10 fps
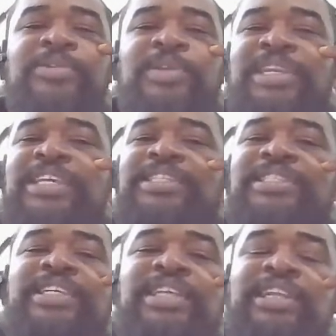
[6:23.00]
So
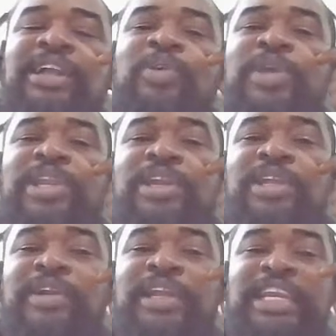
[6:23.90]
these things that are going
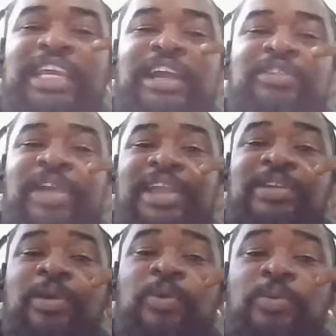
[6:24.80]
on that are illegal right
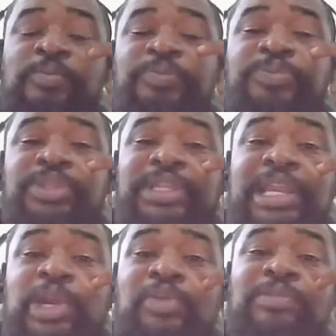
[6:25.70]
now,
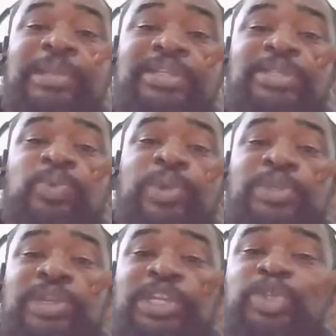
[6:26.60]
that the government is
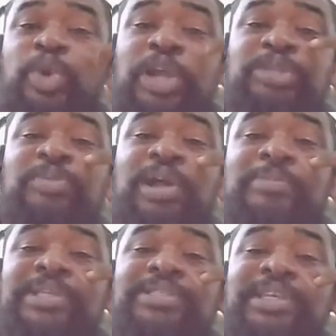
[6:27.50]
doing to destroy
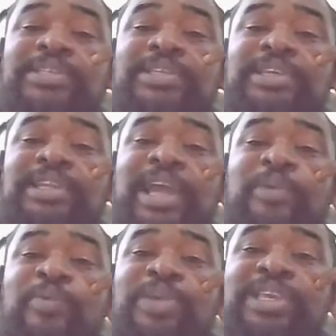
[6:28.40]
small business,
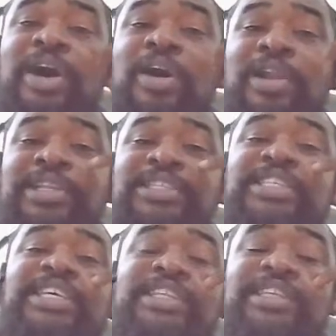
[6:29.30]
that we all
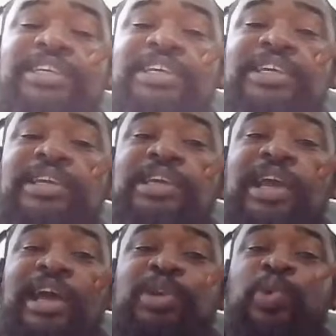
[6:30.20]
see it
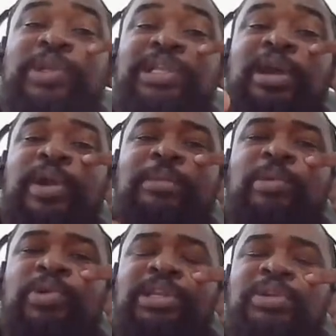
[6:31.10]
and know it and cry
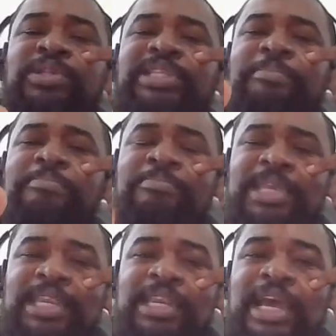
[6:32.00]
about it, does that
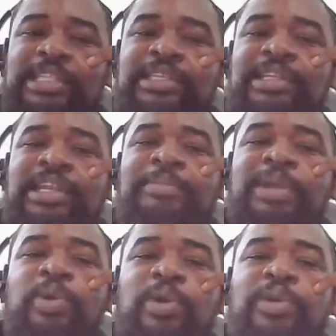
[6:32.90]
mean that they are
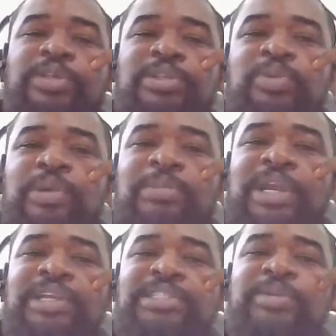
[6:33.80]
being coerced to do it
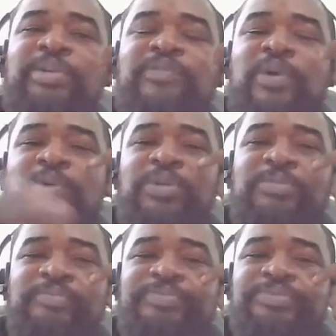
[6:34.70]
because they were
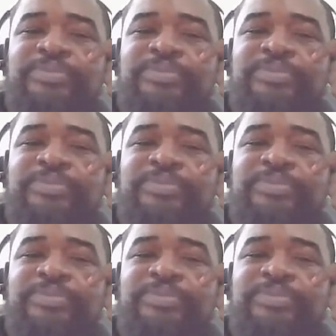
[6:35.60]
found